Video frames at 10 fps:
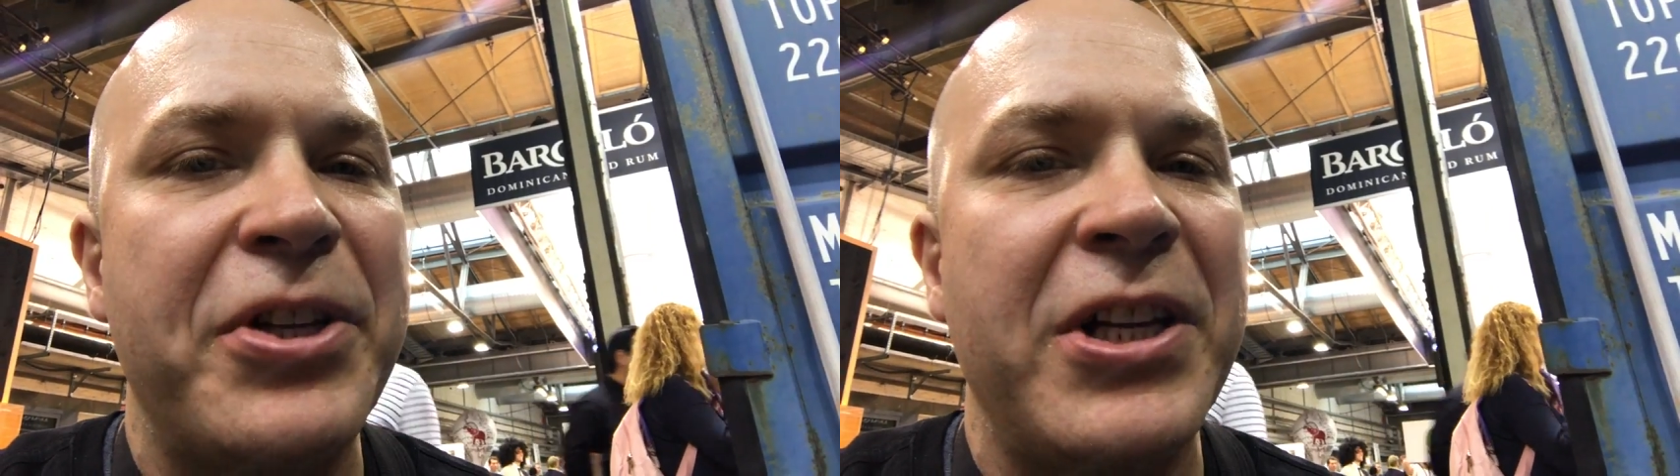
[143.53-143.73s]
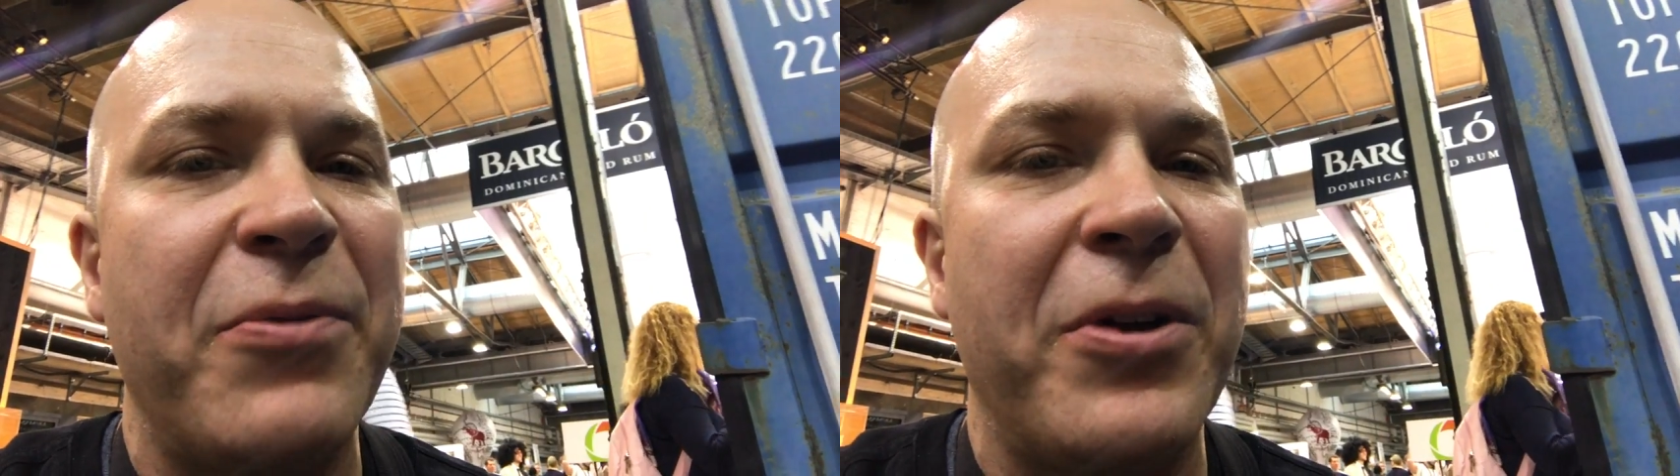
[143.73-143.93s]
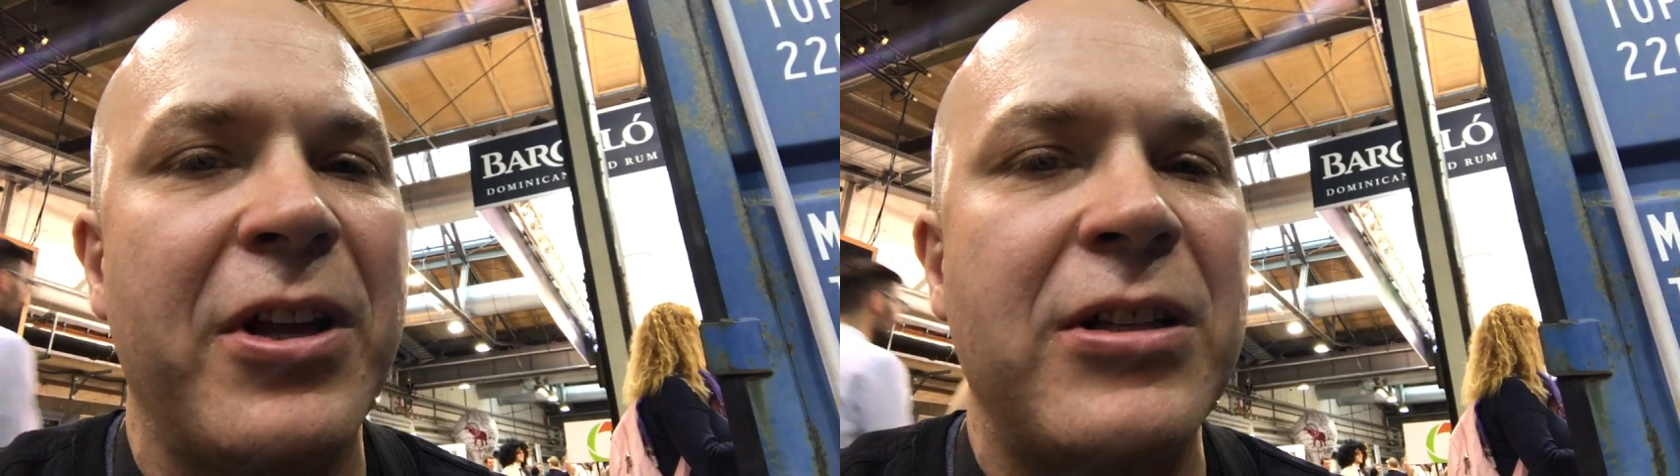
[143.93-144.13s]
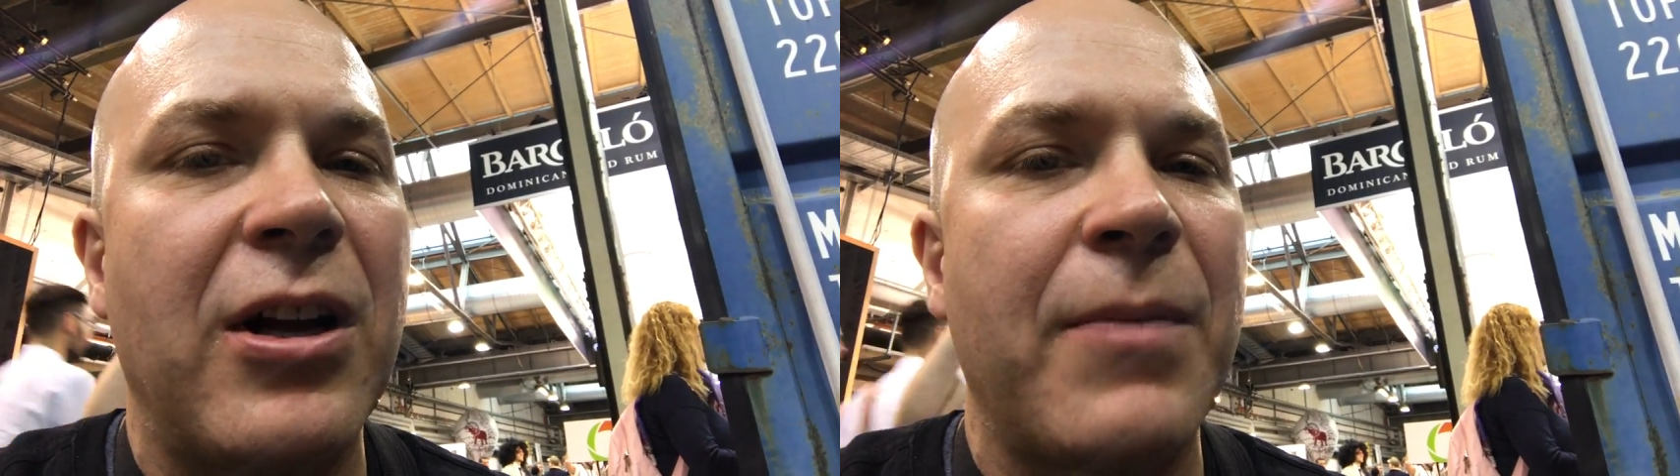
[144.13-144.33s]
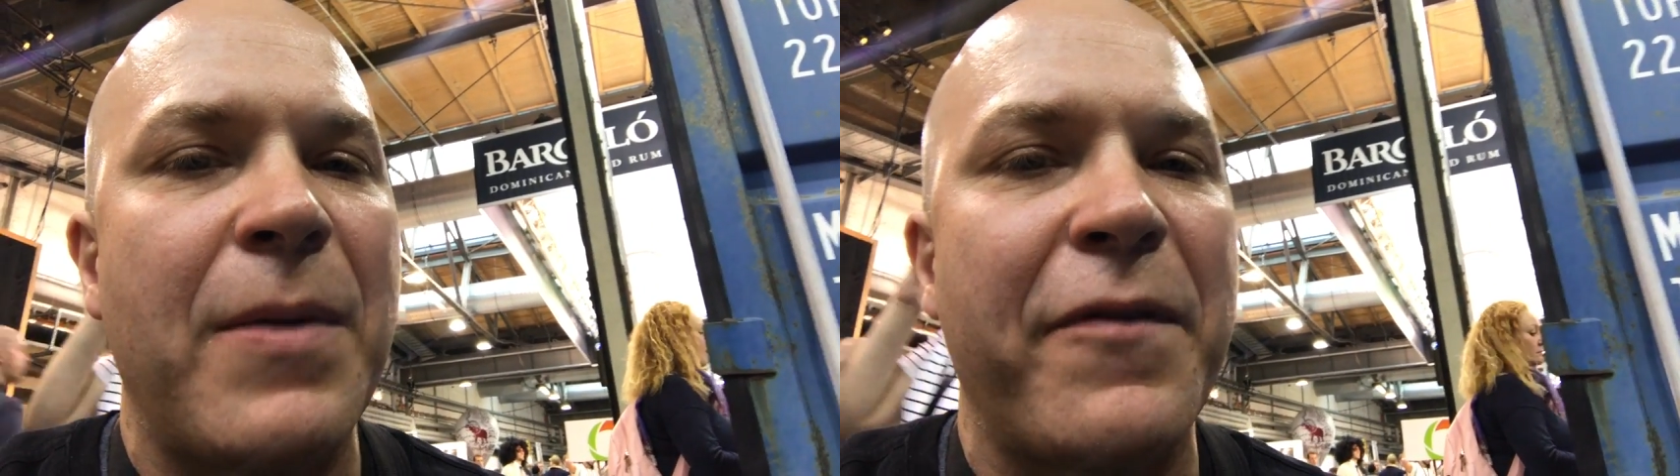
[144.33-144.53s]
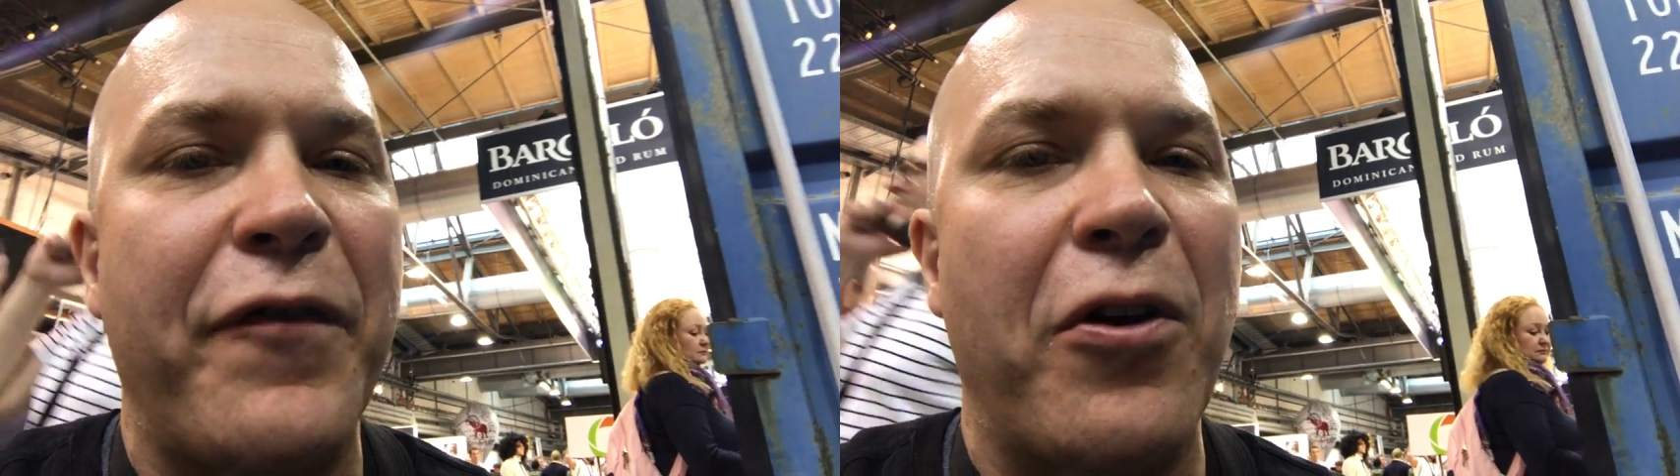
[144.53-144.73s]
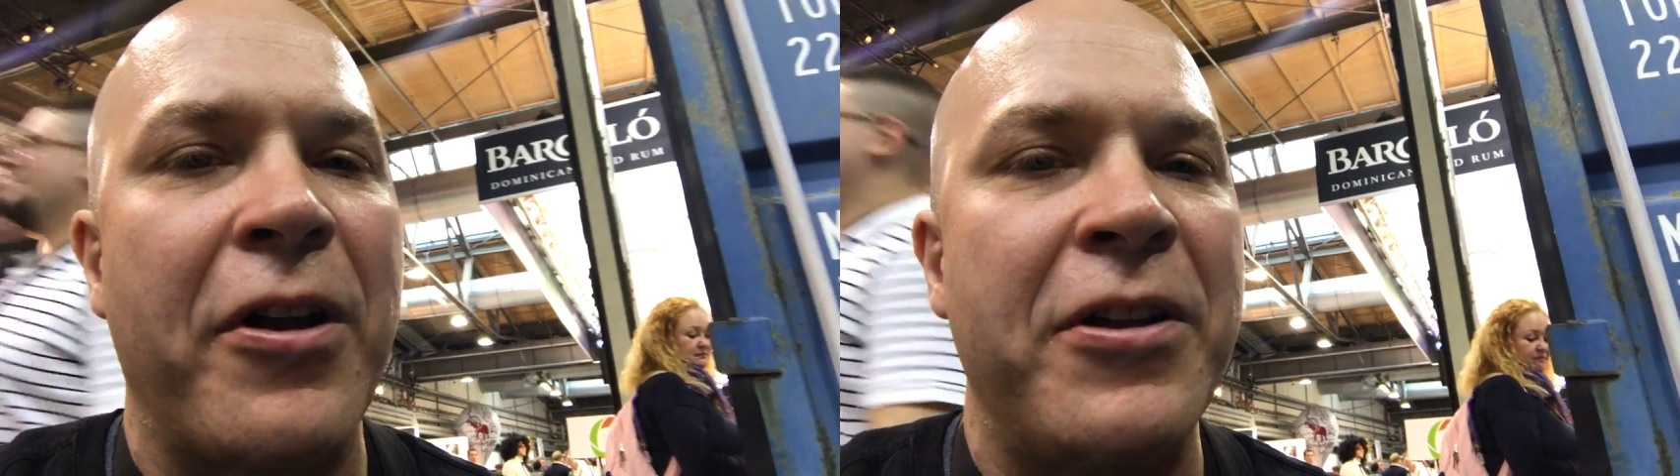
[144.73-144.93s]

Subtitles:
which you didn't really talk about before.